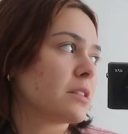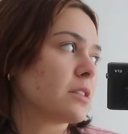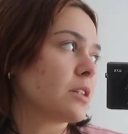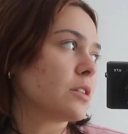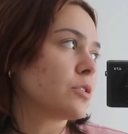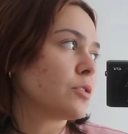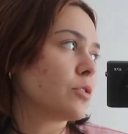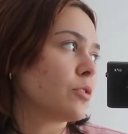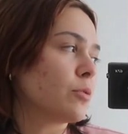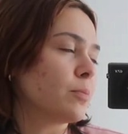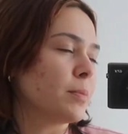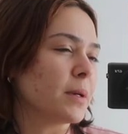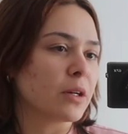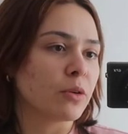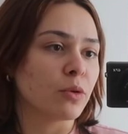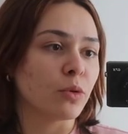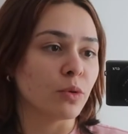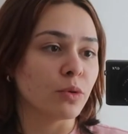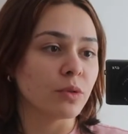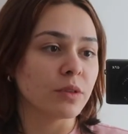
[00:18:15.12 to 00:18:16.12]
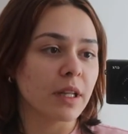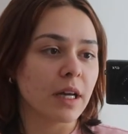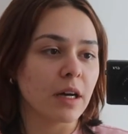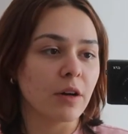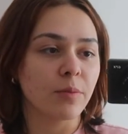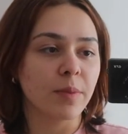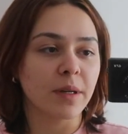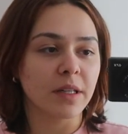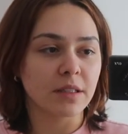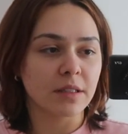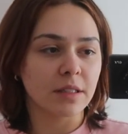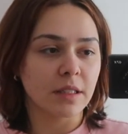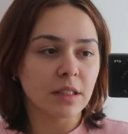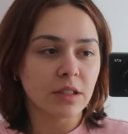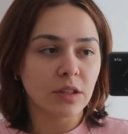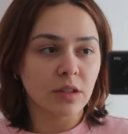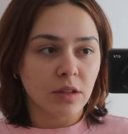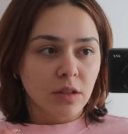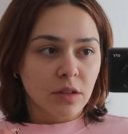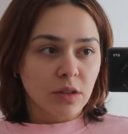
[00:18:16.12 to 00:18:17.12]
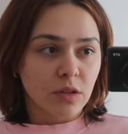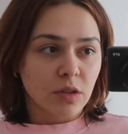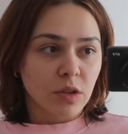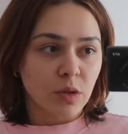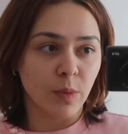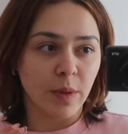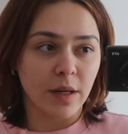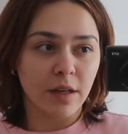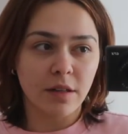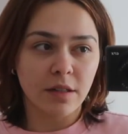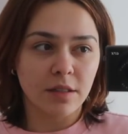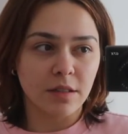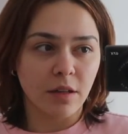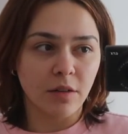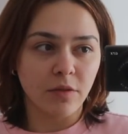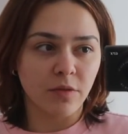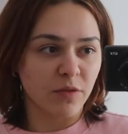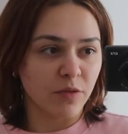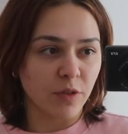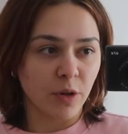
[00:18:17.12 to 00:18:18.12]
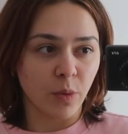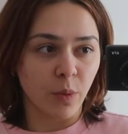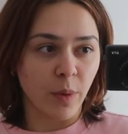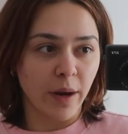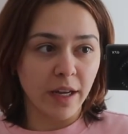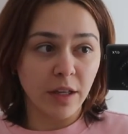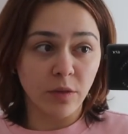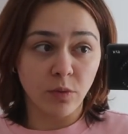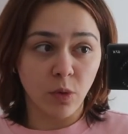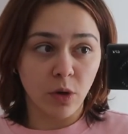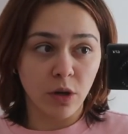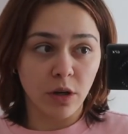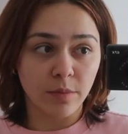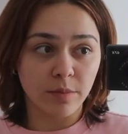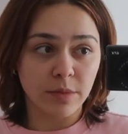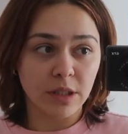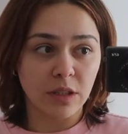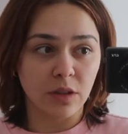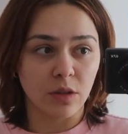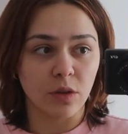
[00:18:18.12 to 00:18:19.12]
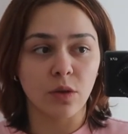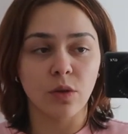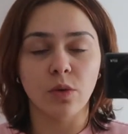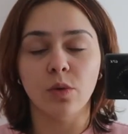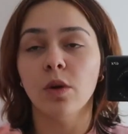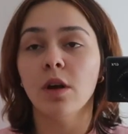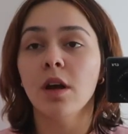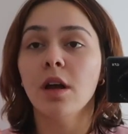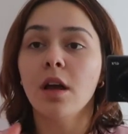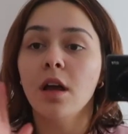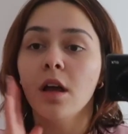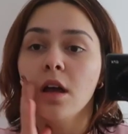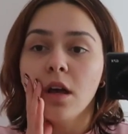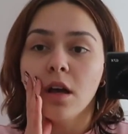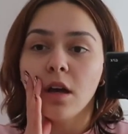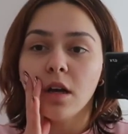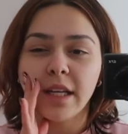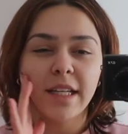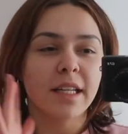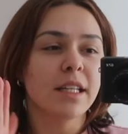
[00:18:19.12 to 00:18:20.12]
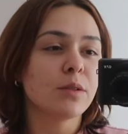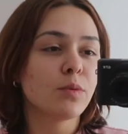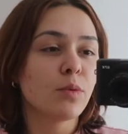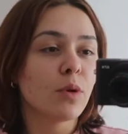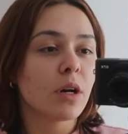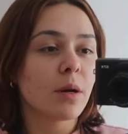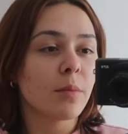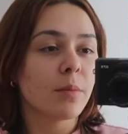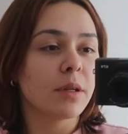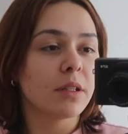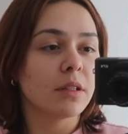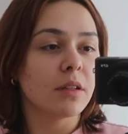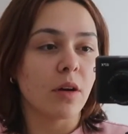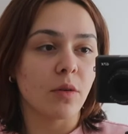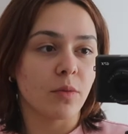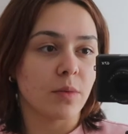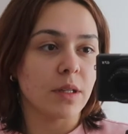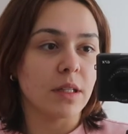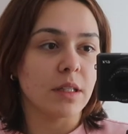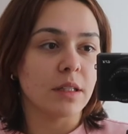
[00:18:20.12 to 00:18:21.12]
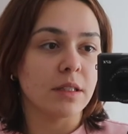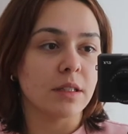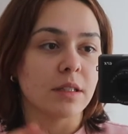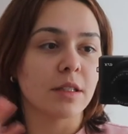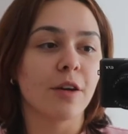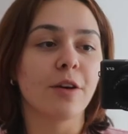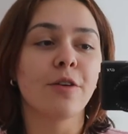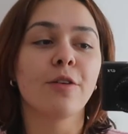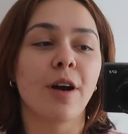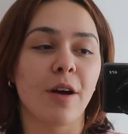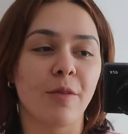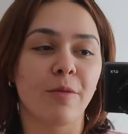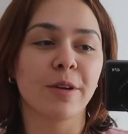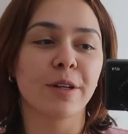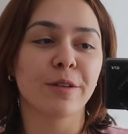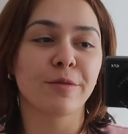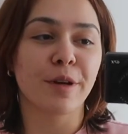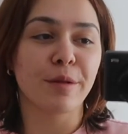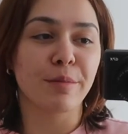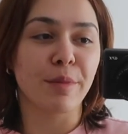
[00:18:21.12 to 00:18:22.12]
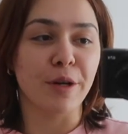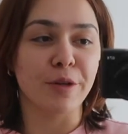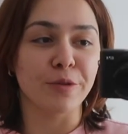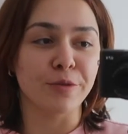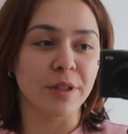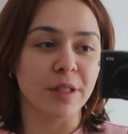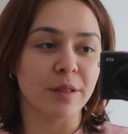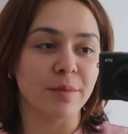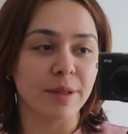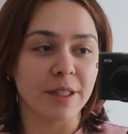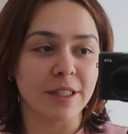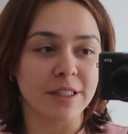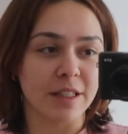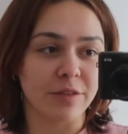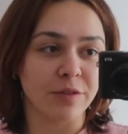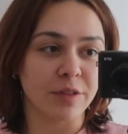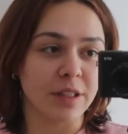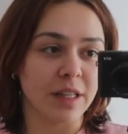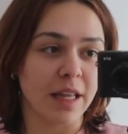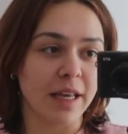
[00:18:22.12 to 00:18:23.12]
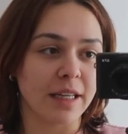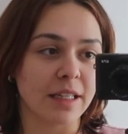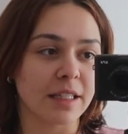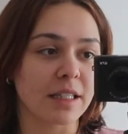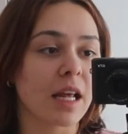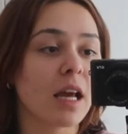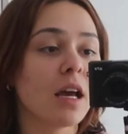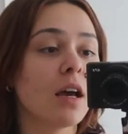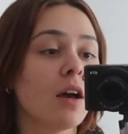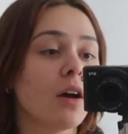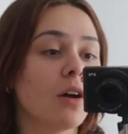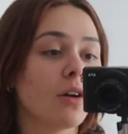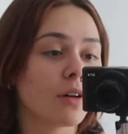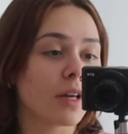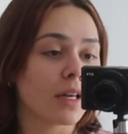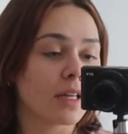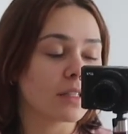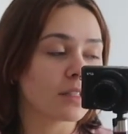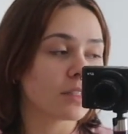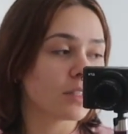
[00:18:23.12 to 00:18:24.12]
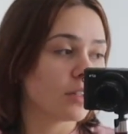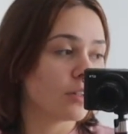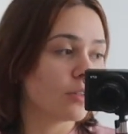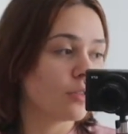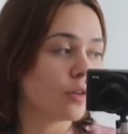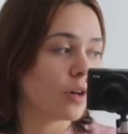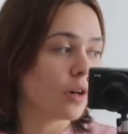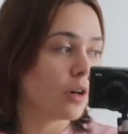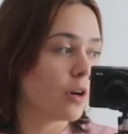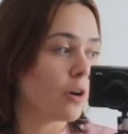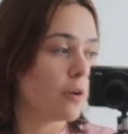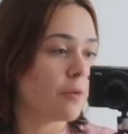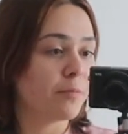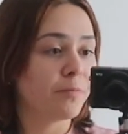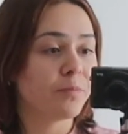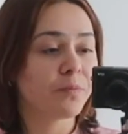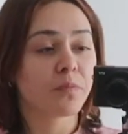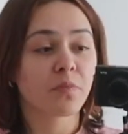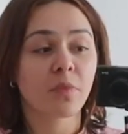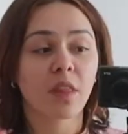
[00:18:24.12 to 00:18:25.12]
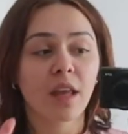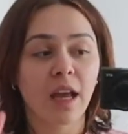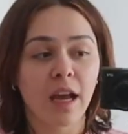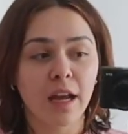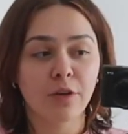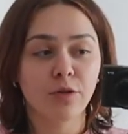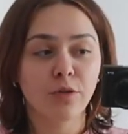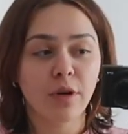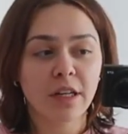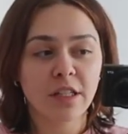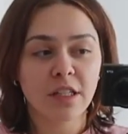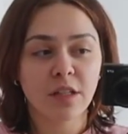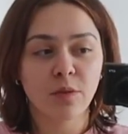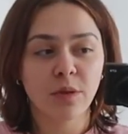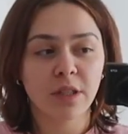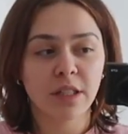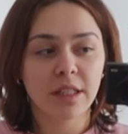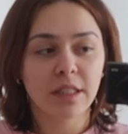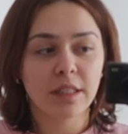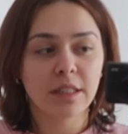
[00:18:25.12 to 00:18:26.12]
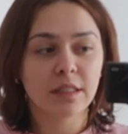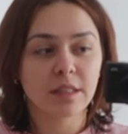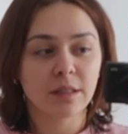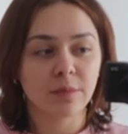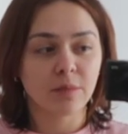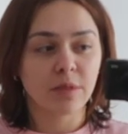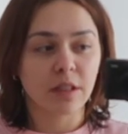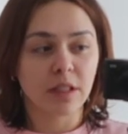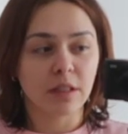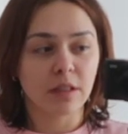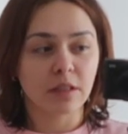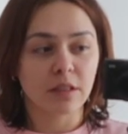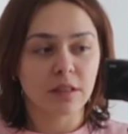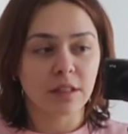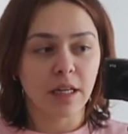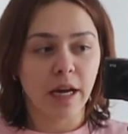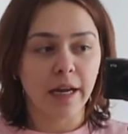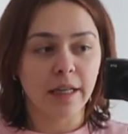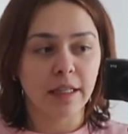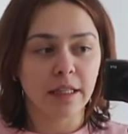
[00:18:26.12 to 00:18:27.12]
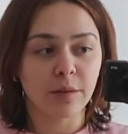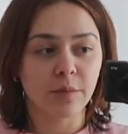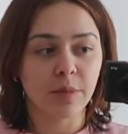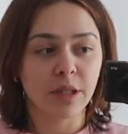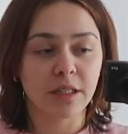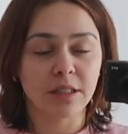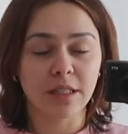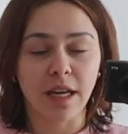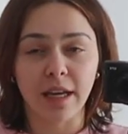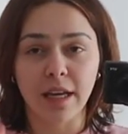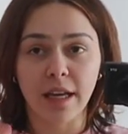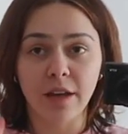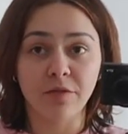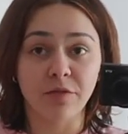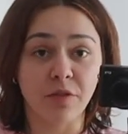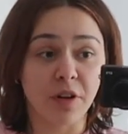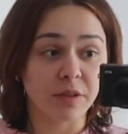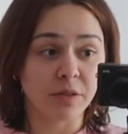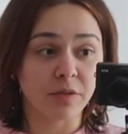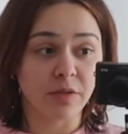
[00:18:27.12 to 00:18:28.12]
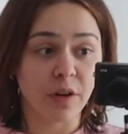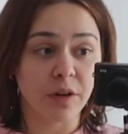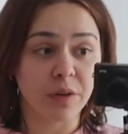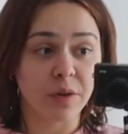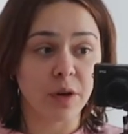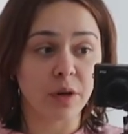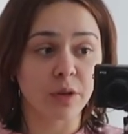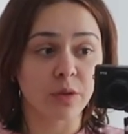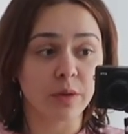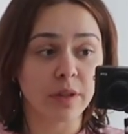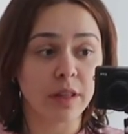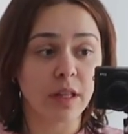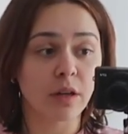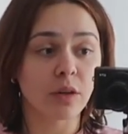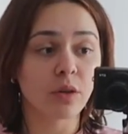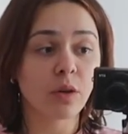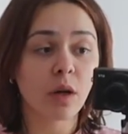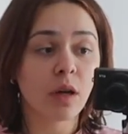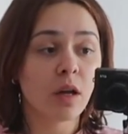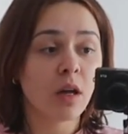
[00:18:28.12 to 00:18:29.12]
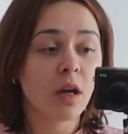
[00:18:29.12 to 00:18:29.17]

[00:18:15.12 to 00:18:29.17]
it's also a bit cold now because this sweater is not quite warm, so it is warm but not really, so I want to wear my hoodie because I feel like it. Okay, so um, I do actually want to eat something tiny because I am very very hungry though.